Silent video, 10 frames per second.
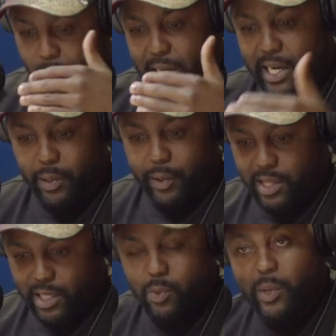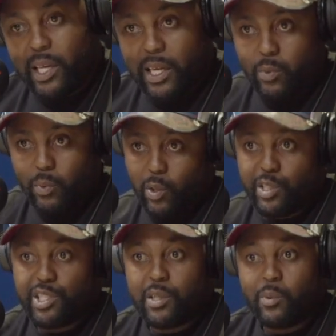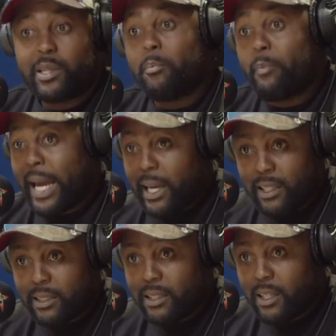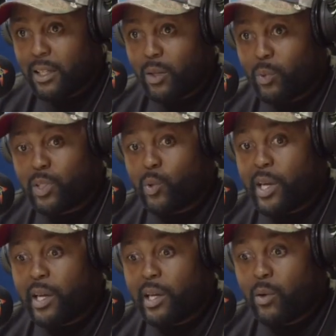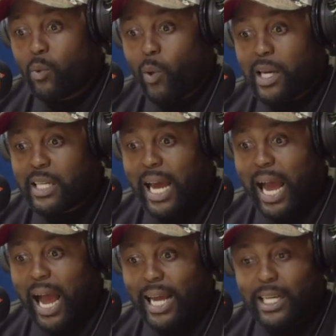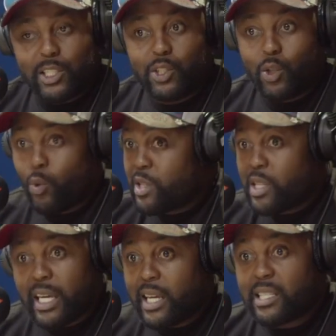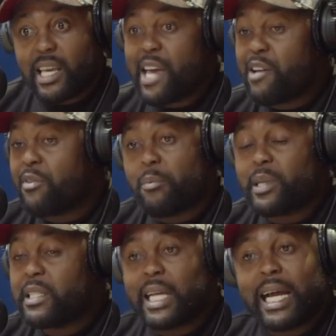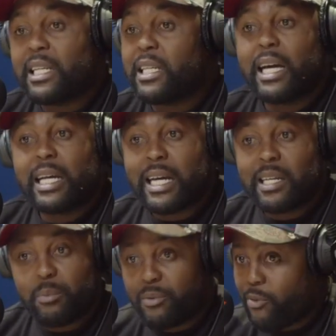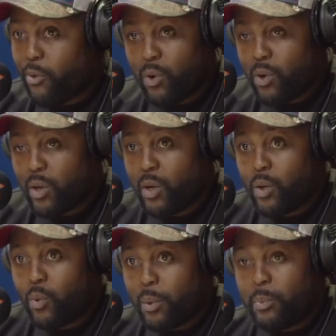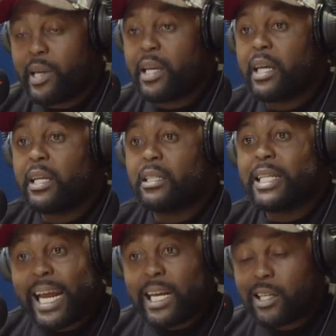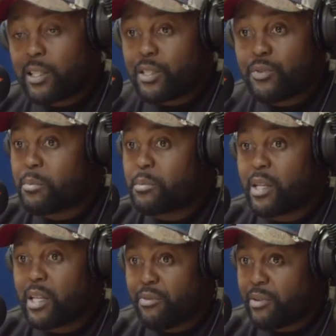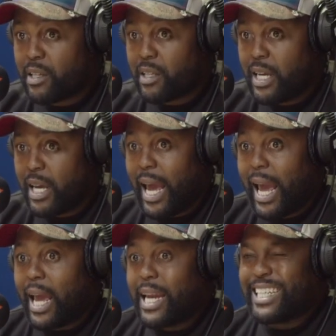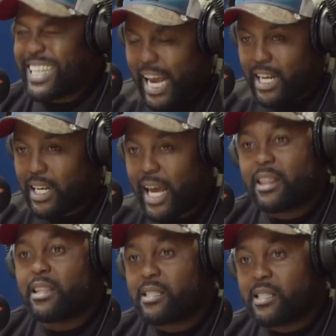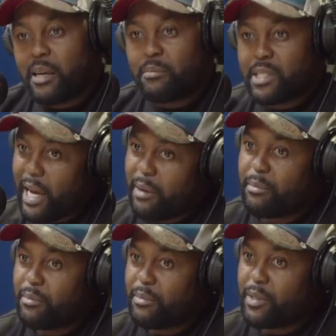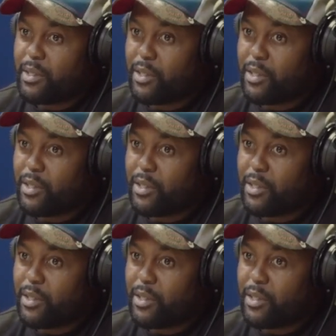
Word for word: But anyway, this weekend we're launching with a bang. We're doing what I don't think has ever been done in Harare mm-hmm. before. Mm-hmm. We're bringing nine artists from South Africa. Nine. Nine at the same time. Mm-hmm.